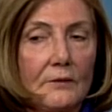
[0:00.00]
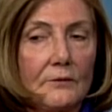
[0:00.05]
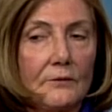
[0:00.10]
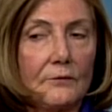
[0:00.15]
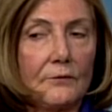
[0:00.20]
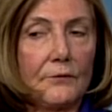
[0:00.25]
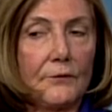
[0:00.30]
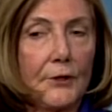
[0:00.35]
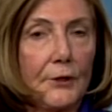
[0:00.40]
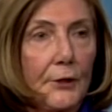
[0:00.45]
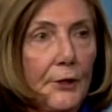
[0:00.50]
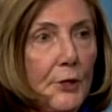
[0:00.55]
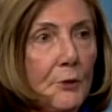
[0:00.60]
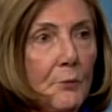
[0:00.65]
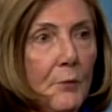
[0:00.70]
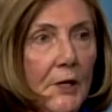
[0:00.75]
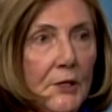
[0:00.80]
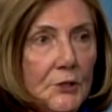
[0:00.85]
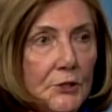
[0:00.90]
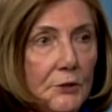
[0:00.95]
very
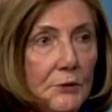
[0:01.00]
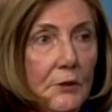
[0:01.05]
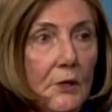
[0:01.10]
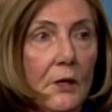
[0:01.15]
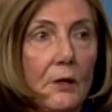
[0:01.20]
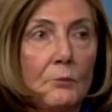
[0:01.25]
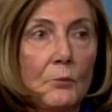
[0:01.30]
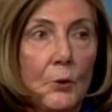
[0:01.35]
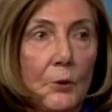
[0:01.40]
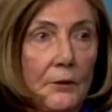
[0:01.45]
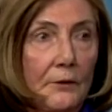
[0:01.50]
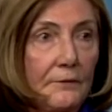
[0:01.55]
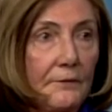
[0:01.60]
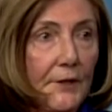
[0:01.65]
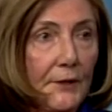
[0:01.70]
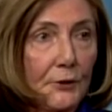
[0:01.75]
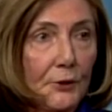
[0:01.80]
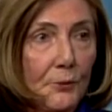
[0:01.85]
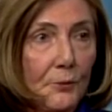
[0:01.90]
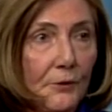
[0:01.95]
much more
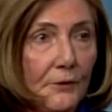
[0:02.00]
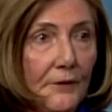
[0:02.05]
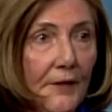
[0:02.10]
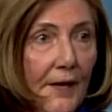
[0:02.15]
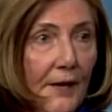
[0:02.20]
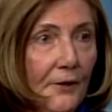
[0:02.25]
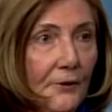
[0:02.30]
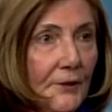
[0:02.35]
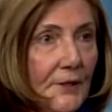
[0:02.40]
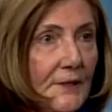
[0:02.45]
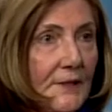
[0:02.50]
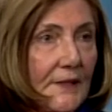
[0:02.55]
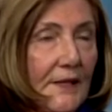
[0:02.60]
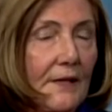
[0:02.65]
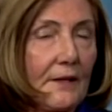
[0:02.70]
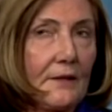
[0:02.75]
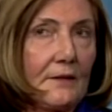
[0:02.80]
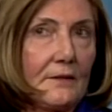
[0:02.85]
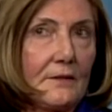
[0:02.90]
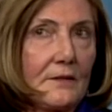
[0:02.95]
available now. It's
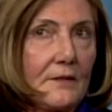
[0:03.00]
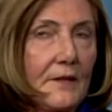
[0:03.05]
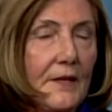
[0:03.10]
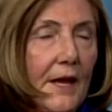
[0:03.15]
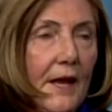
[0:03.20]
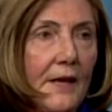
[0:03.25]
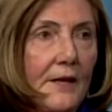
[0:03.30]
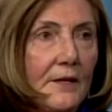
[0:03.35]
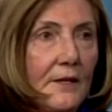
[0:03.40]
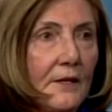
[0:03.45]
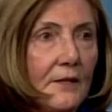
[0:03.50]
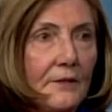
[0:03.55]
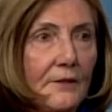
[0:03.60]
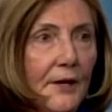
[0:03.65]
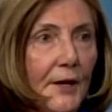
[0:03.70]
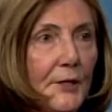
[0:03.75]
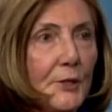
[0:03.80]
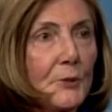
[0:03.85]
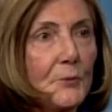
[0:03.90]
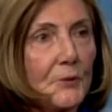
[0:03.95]
getting into the 80 and
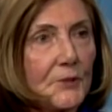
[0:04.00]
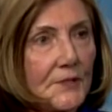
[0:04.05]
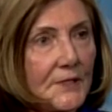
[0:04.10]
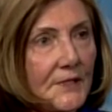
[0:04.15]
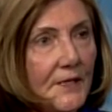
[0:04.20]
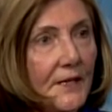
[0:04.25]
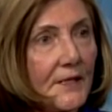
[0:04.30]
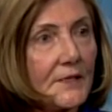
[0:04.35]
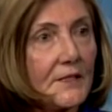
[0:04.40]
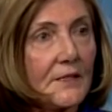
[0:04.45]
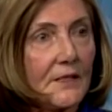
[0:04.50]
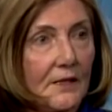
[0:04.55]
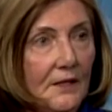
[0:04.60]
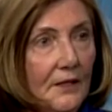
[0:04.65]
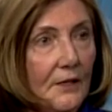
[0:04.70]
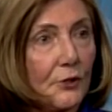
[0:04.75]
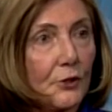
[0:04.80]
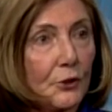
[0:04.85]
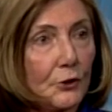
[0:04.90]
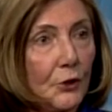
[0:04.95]
90%
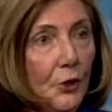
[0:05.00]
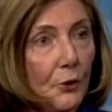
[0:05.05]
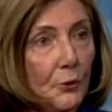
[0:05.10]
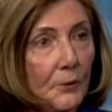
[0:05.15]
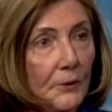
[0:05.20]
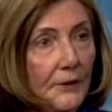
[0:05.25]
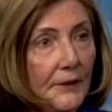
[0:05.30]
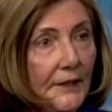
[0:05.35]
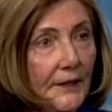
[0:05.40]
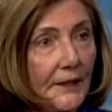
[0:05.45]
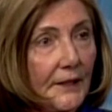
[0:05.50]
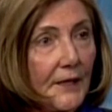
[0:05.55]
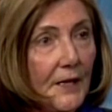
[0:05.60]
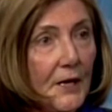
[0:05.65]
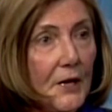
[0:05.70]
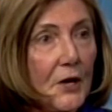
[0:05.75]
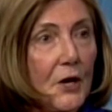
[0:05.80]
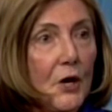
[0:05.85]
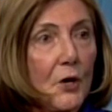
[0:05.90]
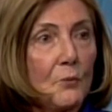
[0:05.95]
globally.
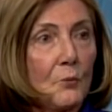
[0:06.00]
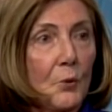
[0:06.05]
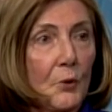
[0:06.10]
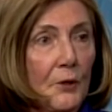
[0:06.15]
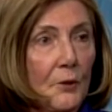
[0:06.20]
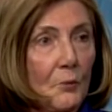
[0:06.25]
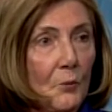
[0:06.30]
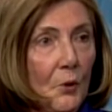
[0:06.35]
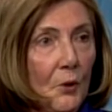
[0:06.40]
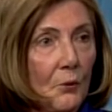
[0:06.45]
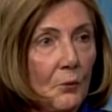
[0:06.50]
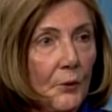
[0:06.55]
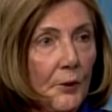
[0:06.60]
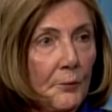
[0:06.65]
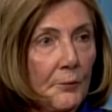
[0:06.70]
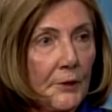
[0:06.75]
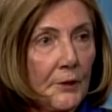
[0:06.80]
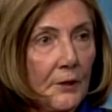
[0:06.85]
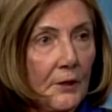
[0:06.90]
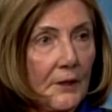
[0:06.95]
More and more
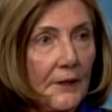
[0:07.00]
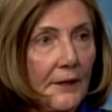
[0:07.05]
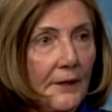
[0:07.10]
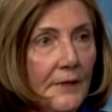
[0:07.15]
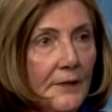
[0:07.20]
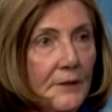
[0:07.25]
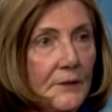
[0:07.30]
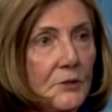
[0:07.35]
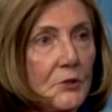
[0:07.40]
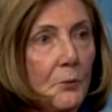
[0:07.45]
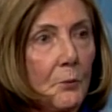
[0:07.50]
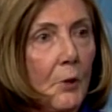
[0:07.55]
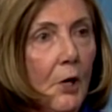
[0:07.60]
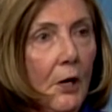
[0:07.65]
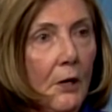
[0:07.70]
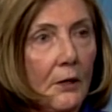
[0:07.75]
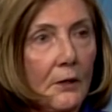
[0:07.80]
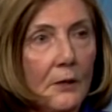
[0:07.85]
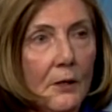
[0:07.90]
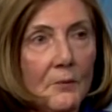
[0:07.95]
women are getting into
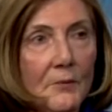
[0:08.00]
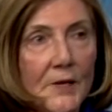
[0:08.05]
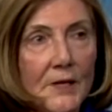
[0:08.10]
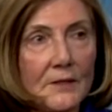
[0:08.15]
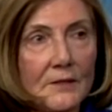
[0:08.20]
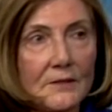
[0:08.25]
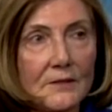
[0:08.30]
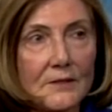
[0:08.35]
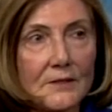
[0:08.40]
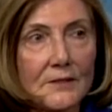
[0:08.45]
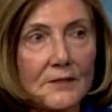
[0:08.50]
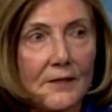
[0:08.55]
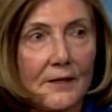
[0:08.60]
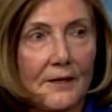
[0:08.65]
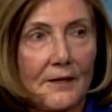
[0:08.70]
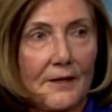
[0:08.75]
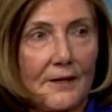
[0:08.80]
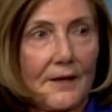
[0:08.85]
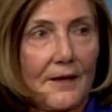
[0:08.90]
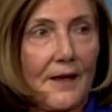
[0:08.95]
parliaments
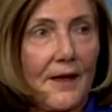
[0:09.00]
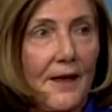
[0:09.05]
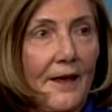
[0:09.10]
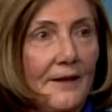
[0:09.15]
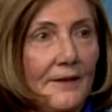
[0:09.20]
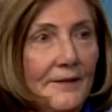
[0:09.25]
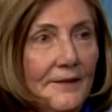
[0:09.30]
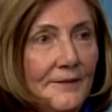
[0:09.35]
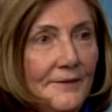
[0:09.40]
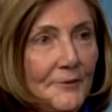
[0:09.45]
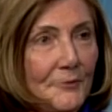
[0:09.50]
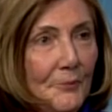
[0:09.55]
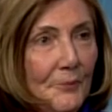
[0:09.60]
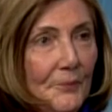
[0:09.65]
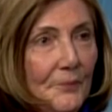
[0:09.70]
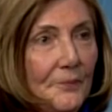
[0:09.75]
and